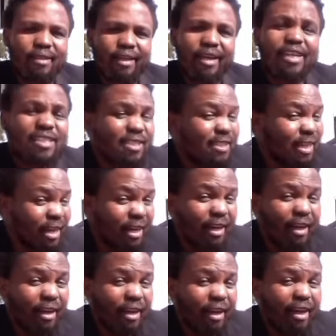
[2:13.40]
Is
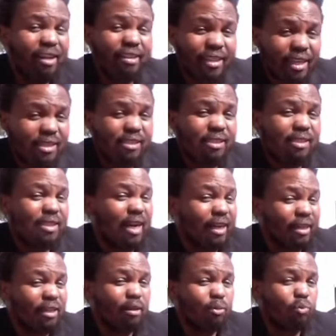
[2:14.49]
there a real
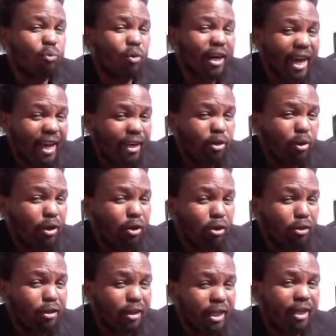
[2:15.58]
struggle for land going
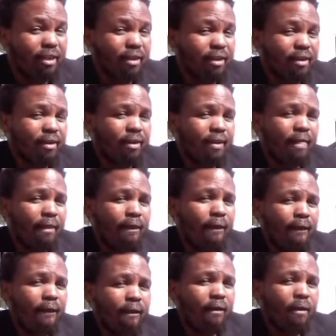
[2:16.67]
on here?
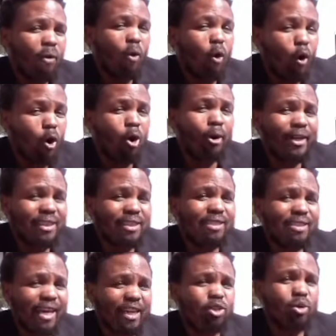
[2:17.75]
Or it is
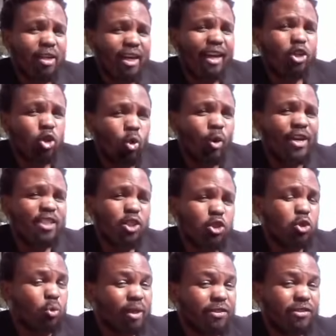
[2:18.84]
actually a toy
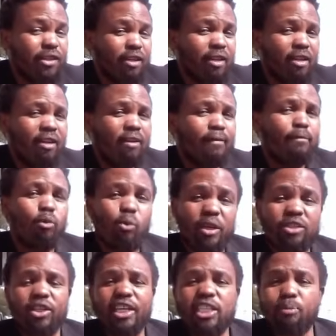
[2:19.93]
situation
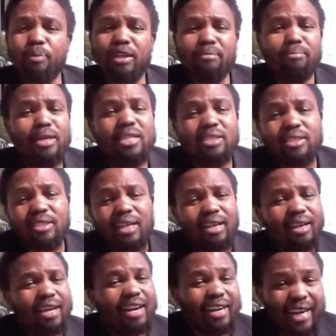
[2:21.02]
which is being
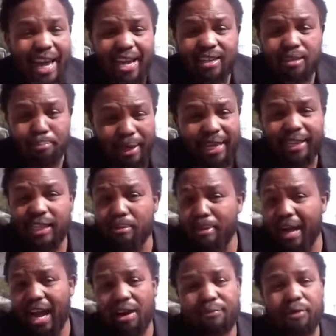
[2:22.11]
misread badly by
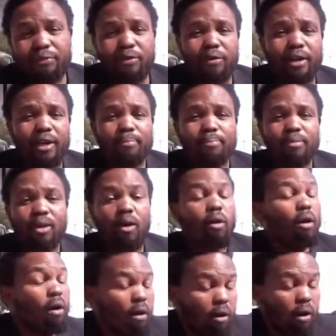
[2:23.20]
AfriForum?
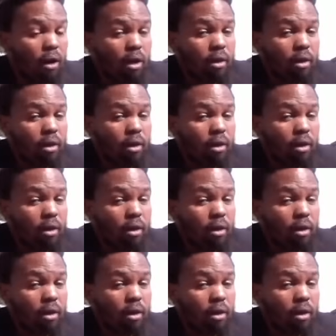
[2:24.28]
Or